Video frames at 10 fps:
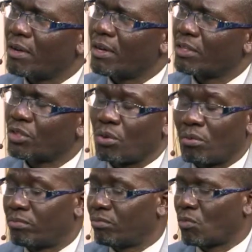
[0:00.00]

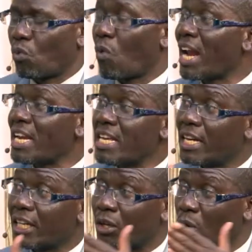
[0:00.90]
So 1
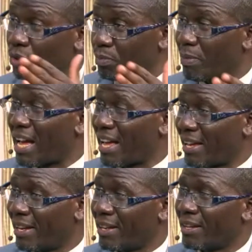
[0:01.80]
year goes
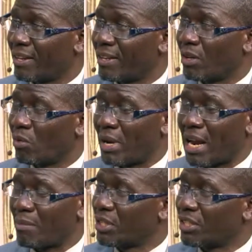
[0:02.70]
by when
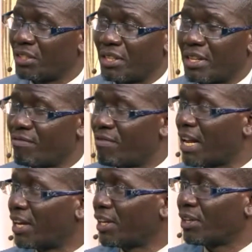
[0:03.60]
I'm just in the
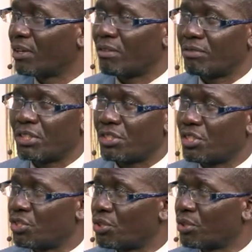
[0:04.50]
valley of
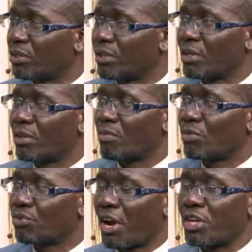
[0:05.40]
decision,
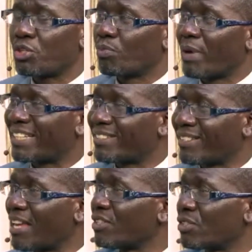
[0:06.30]
trying to make
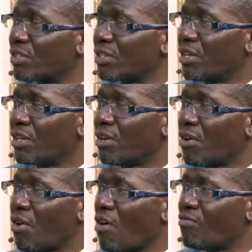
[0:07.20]
sense
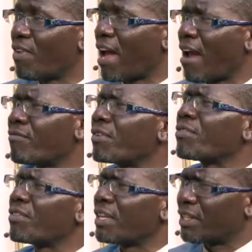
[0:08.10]
of
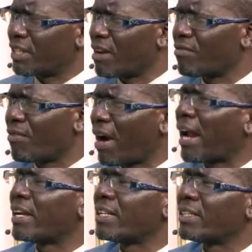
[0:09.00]
everything that I've
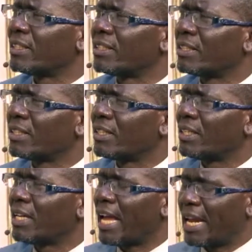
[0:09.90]
read.
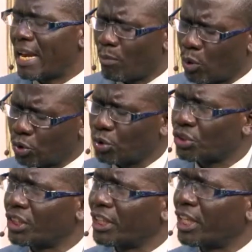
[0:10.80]
And I'm also
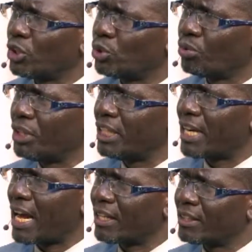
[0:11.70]
seeking to read
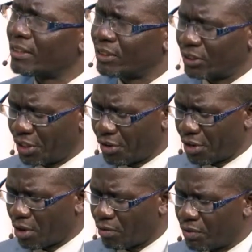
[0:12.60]
another
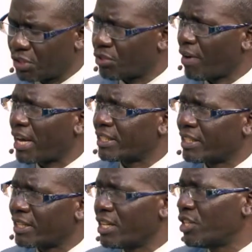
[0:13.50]
series of this
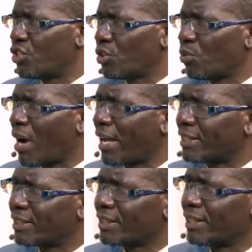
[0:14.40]
writer, E.G. White.